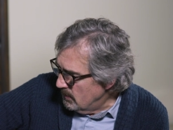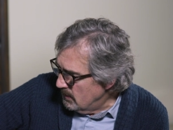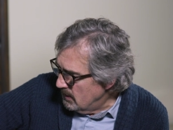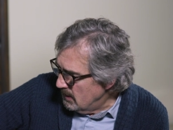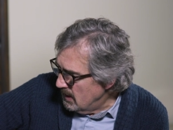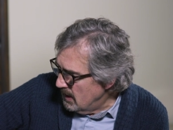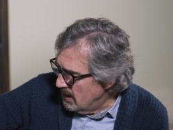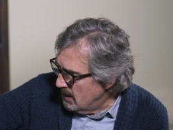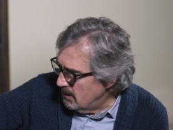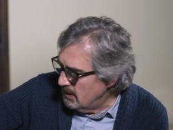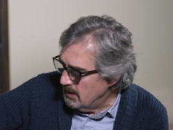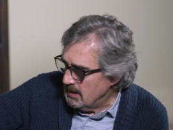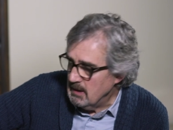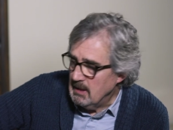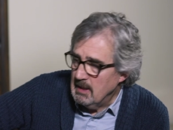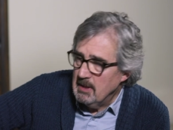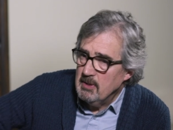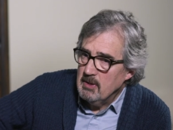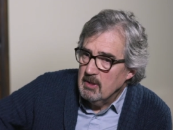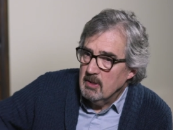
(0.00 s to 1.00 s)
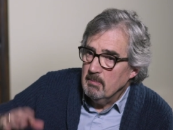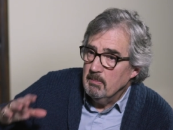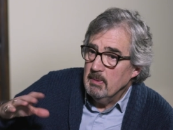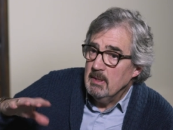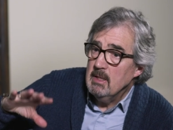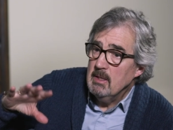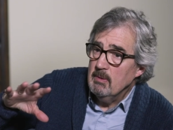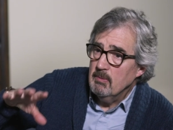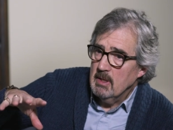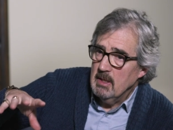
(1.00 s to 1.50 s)
the early linear
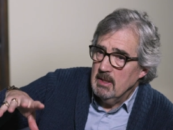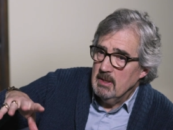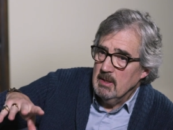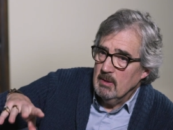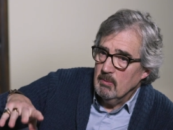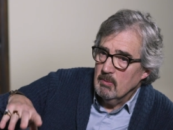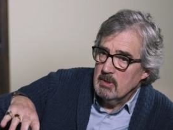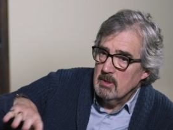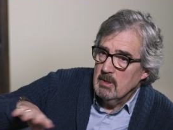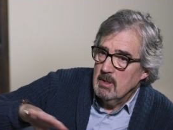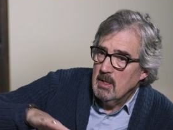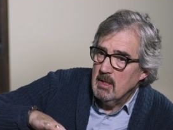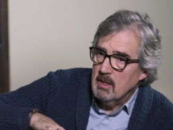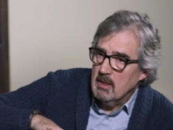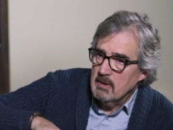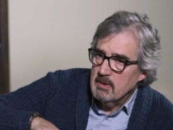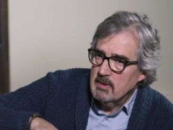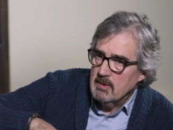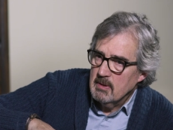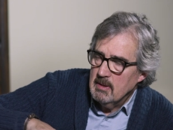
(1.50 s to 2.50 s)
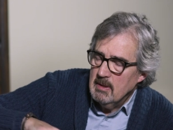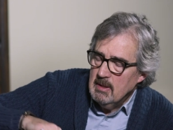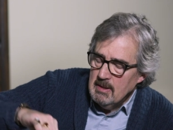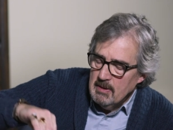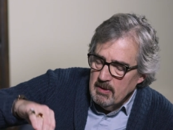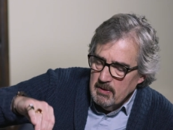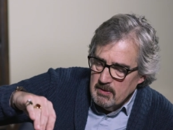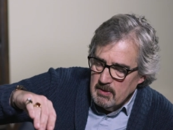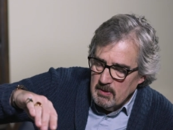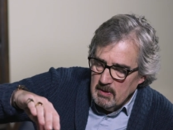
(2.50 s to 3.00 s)
B writing was lost
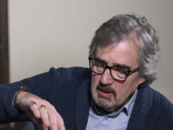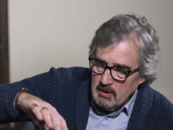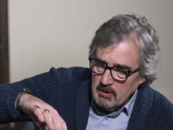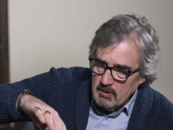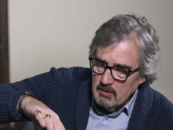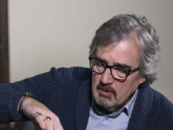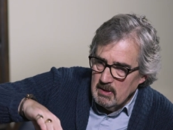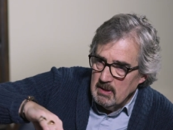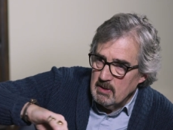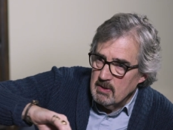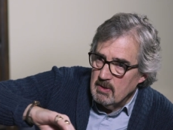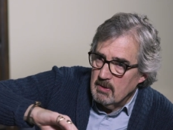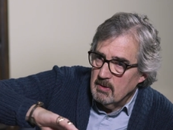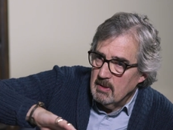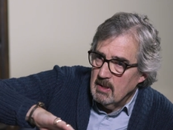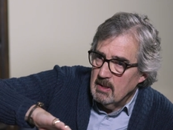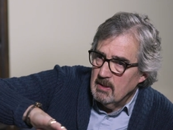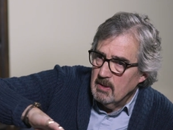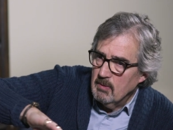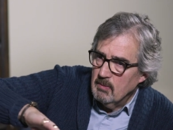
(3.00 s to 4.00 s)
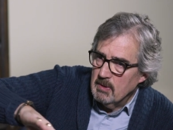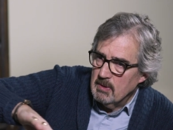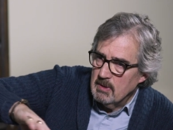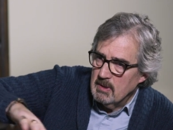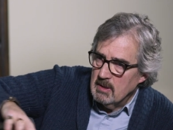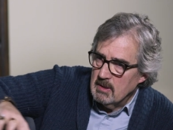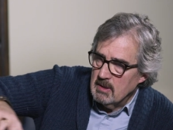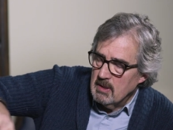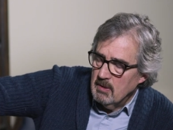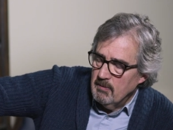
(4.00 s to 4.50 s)
yeah. in Greece. So then there
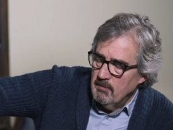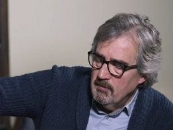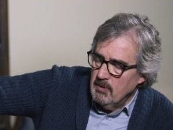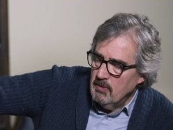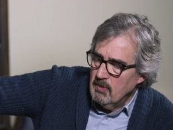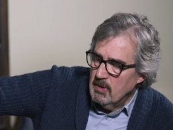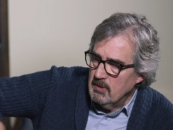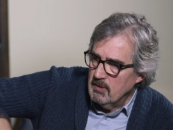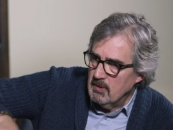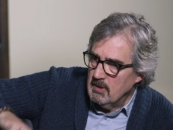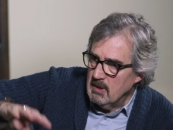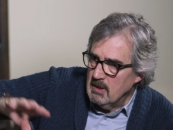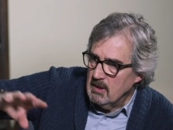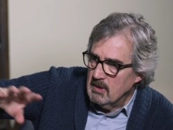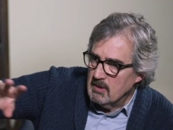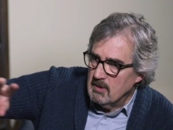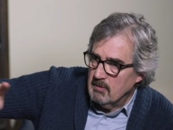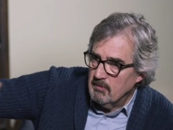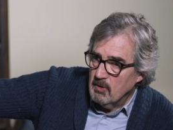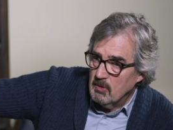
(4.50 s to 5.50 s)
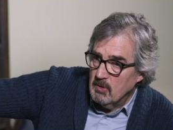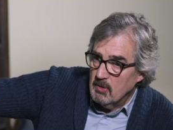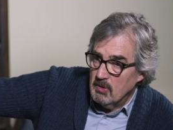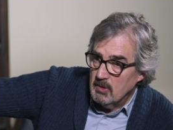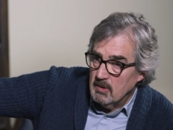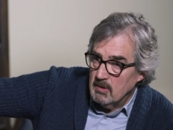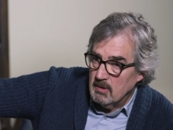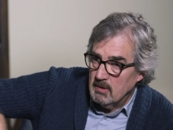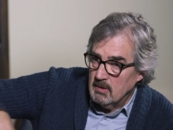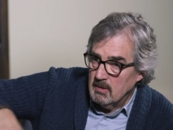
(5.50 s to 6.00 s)
was this few hundred years of
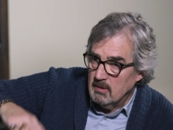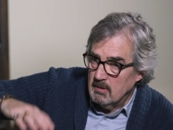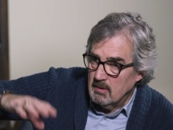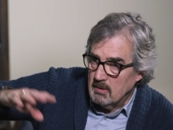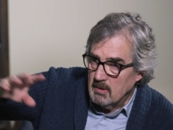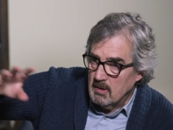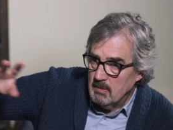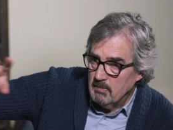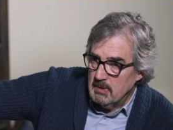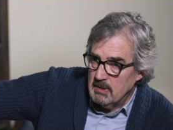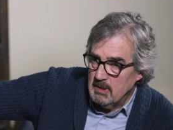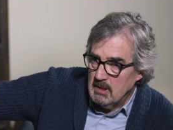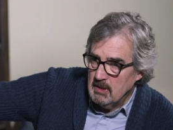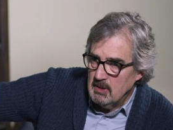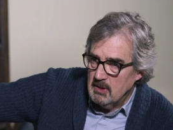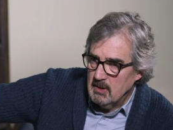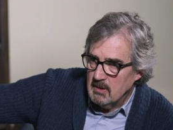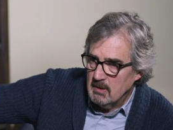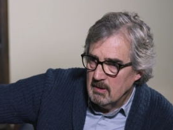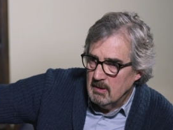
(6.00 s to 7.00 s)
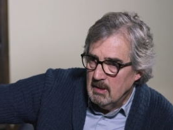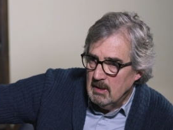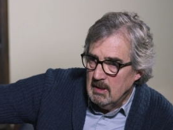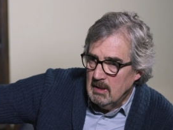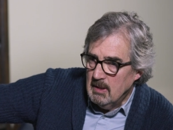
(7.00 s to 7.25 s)
oral composition.